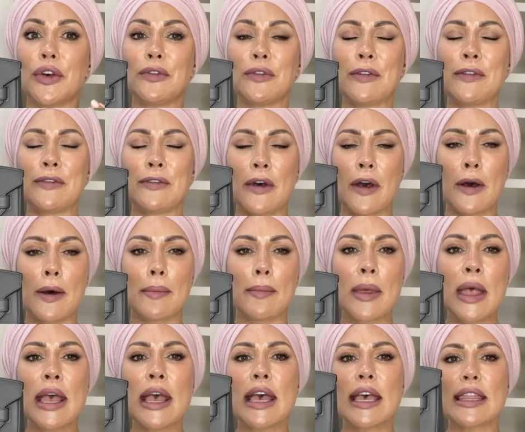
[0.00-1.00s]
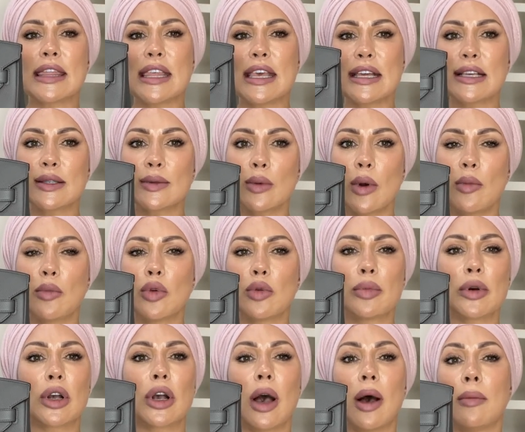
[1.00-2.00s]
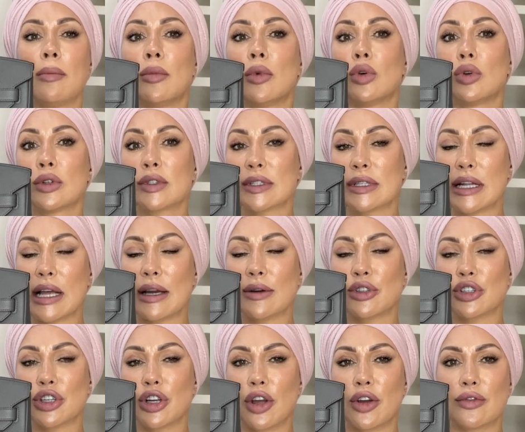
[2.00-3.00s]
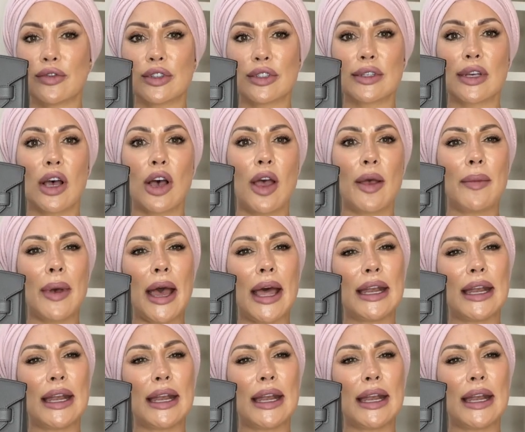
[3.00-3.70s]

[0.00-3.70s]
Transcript: and firm. This one will become more slouchy over time,